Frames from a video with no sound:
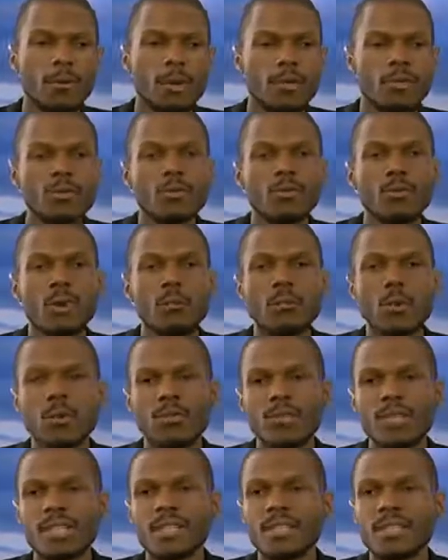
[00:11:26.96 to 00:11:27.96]
first and
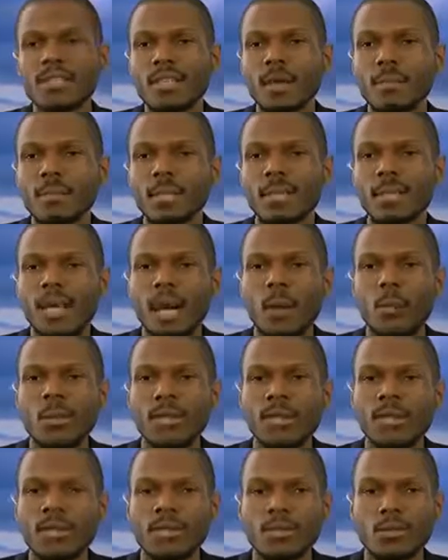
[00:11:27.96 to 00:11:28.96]
foremost, this is something that we
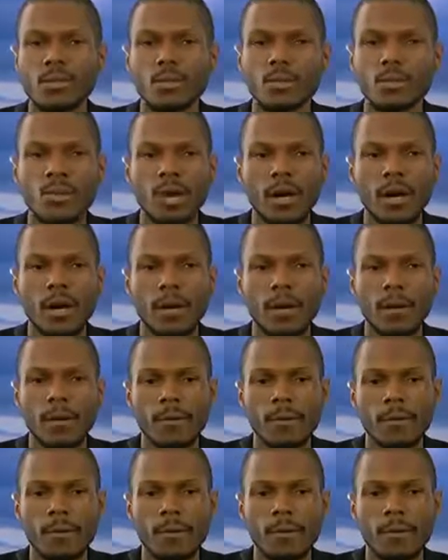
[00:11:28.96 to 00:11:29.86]
need to